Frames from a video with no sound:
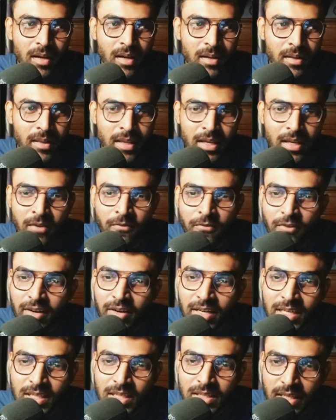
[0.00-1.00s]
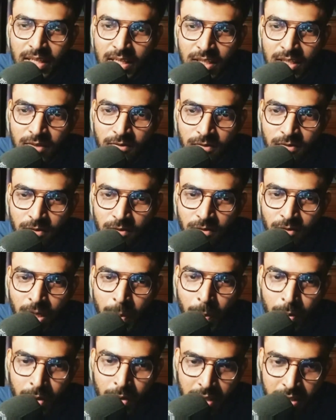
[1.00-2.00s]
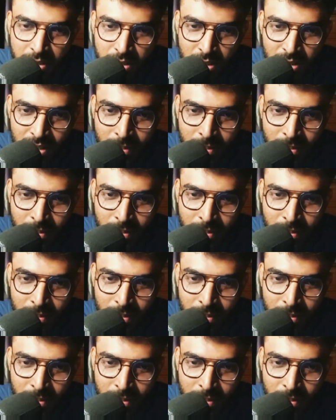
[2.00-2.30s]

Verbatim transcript: like a very negative reputation